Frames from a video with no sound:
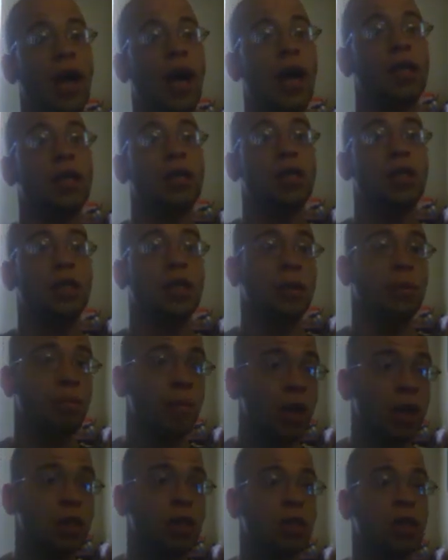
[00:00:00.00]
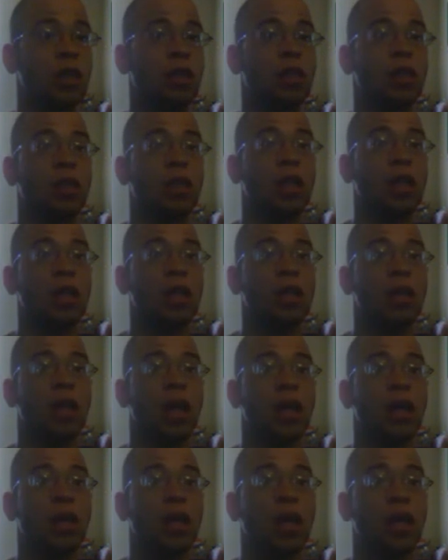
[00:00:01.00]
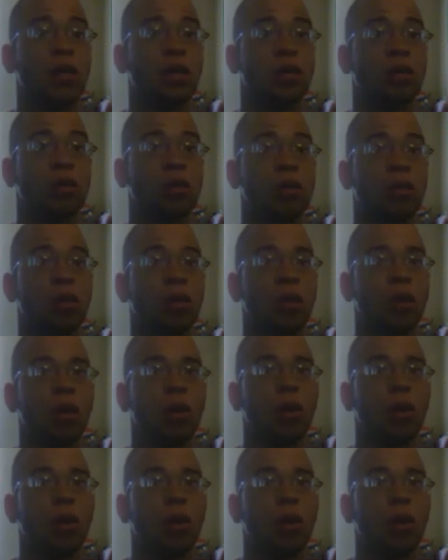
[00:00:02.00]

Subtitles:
as she mentioned in, I guess,